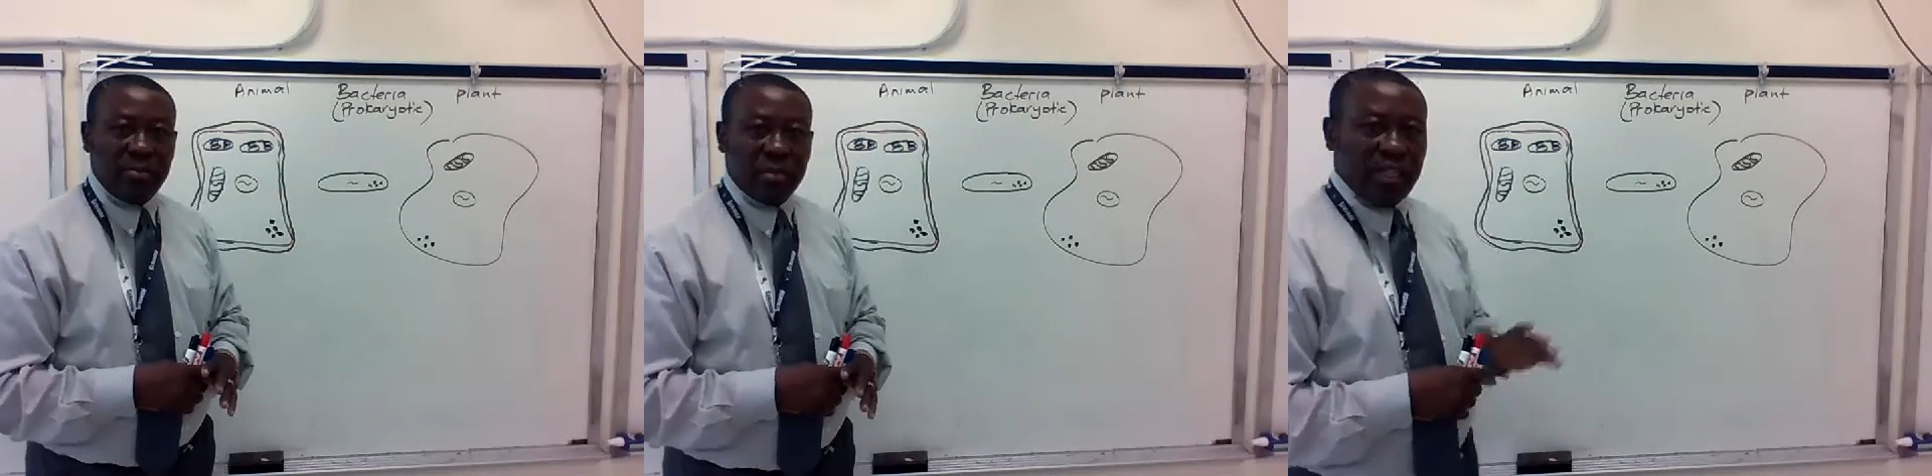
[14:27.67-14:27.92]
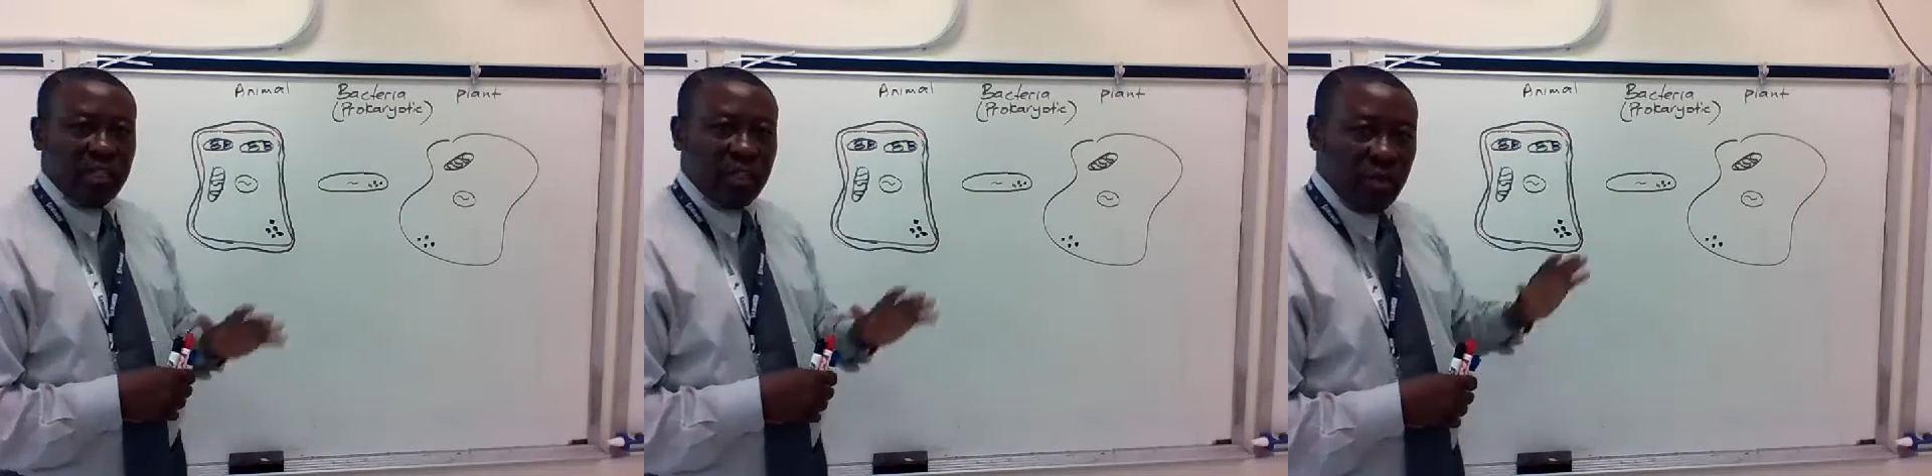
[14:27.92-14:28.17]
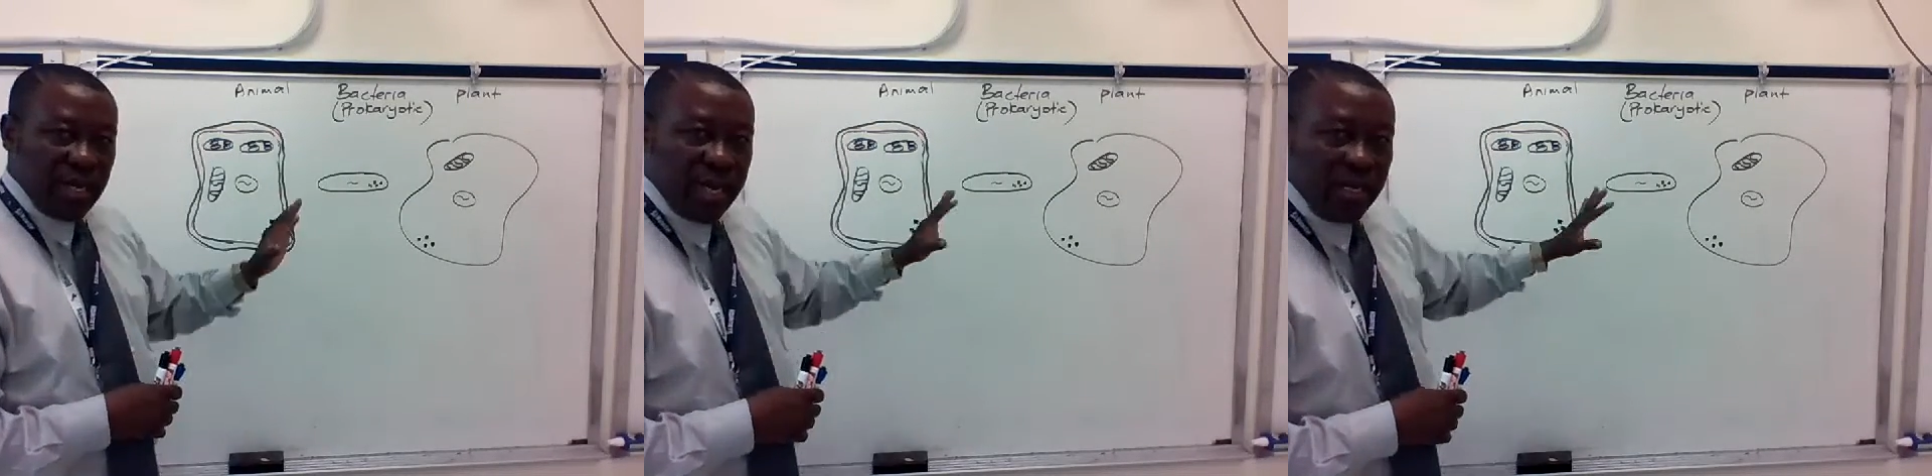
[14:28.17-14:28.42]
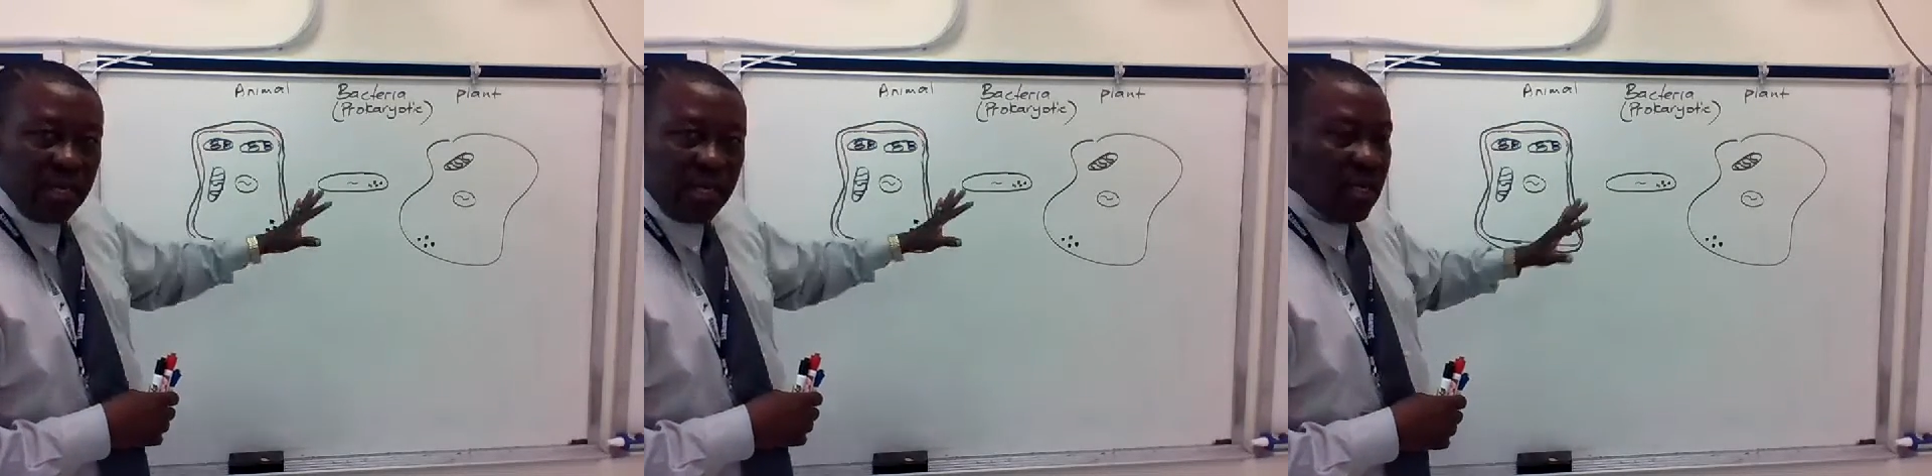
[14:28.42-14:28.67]
Let's look
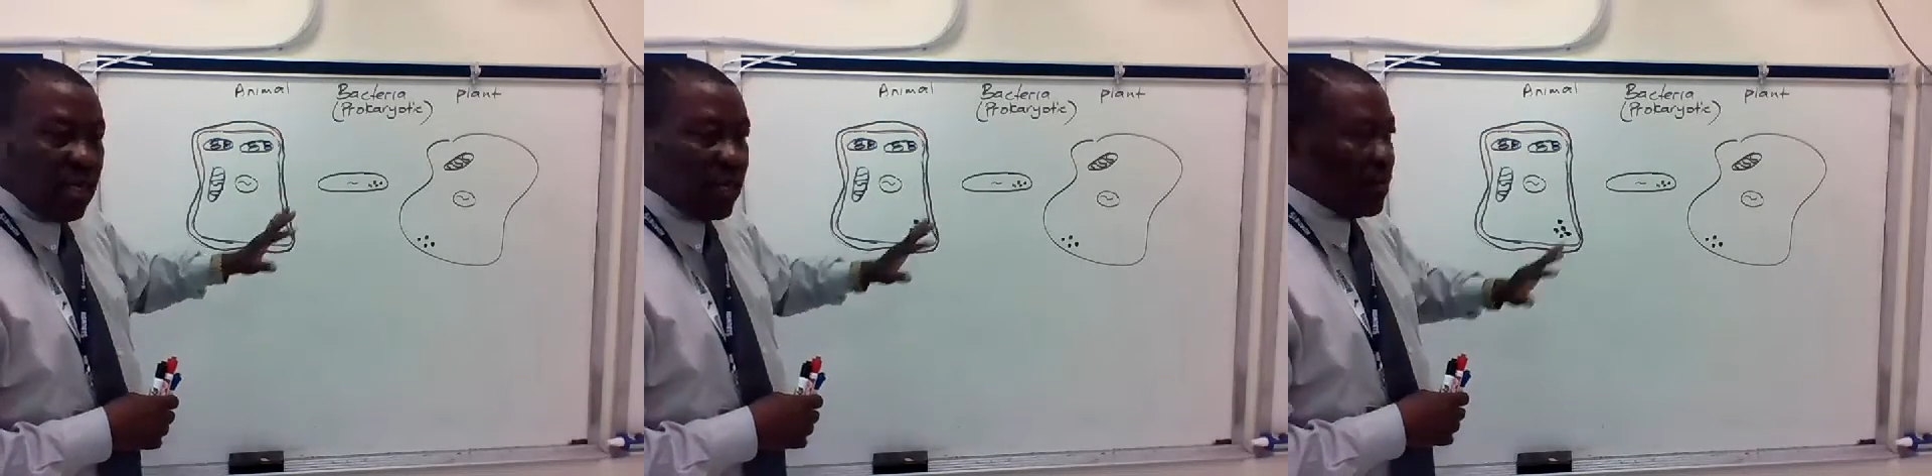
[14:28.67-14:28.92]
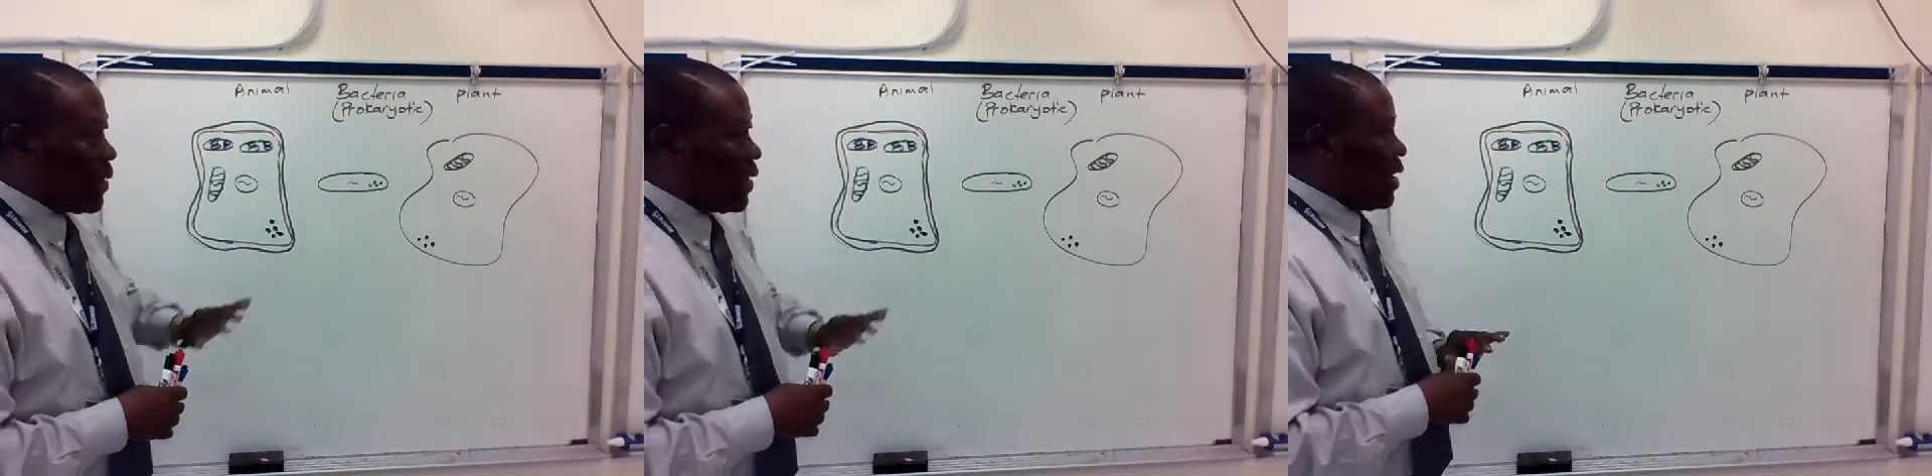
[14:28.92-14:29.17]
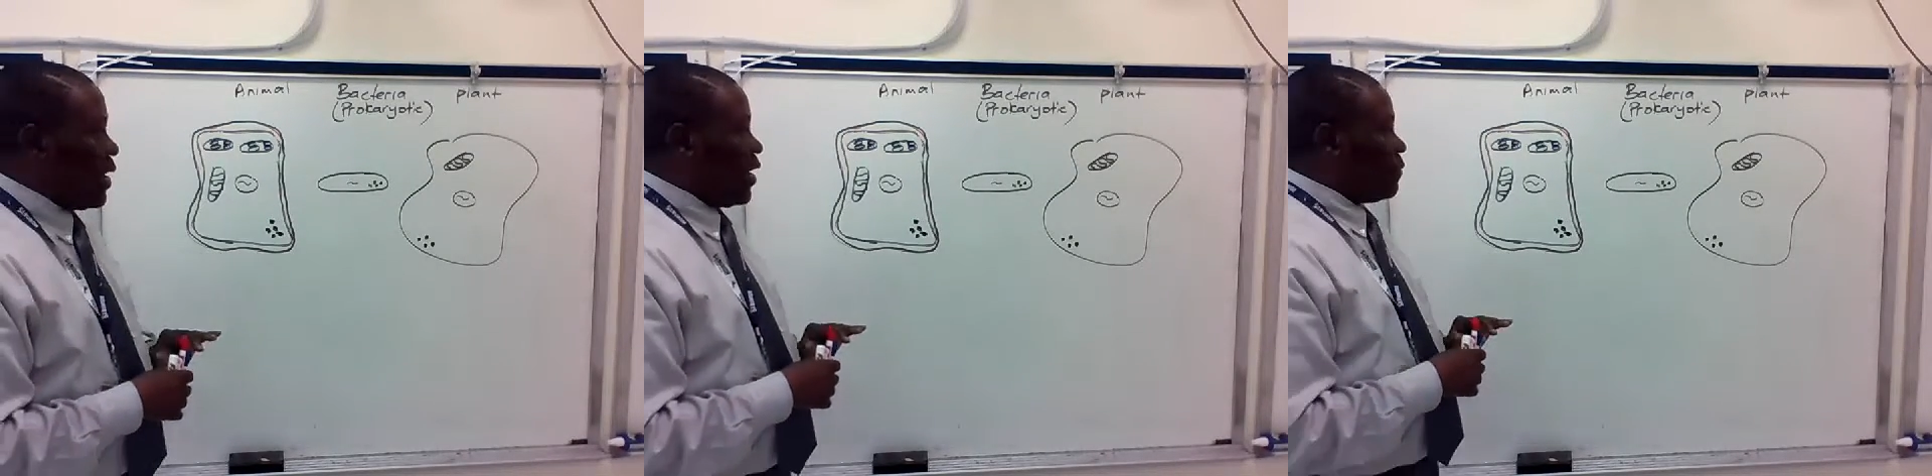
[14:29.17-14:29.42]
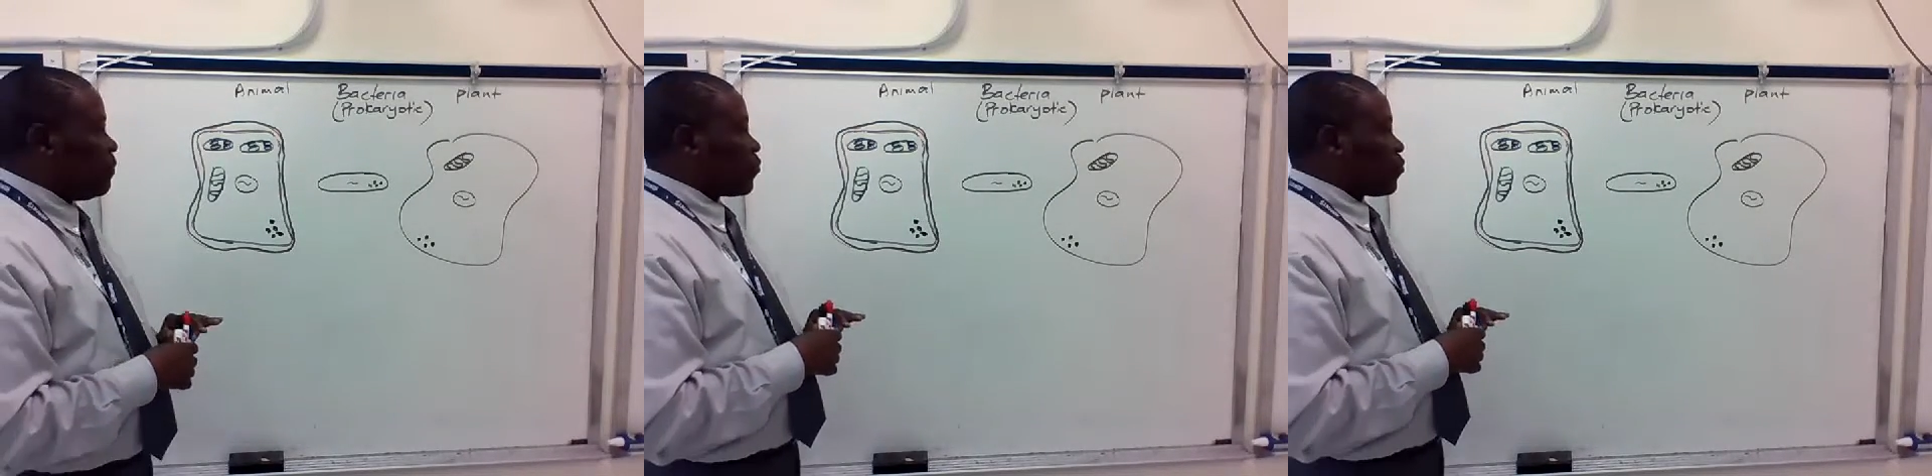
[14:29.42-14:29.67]
at
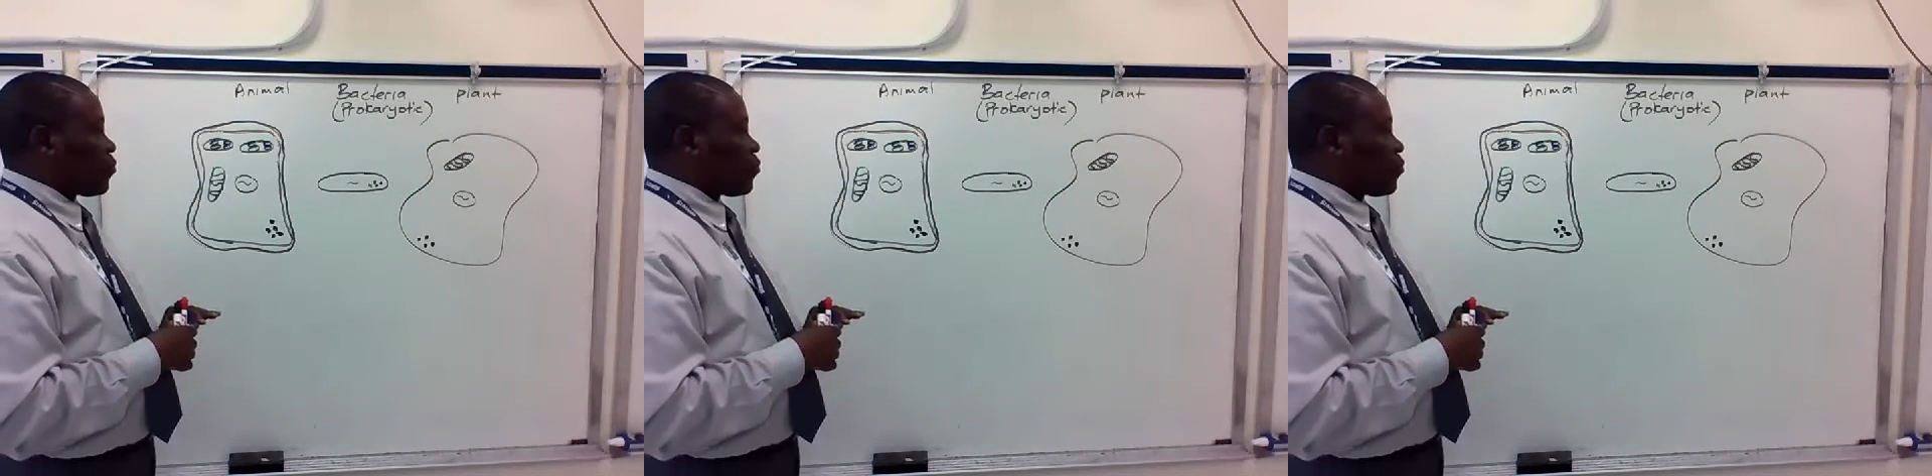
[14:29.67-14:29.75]
the